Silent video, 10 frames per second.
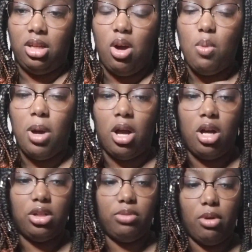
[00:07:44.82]
Oh my
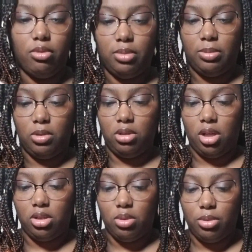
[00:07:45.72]
gosh, my room smells
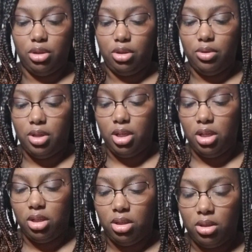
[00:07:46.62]
like so much zucchini.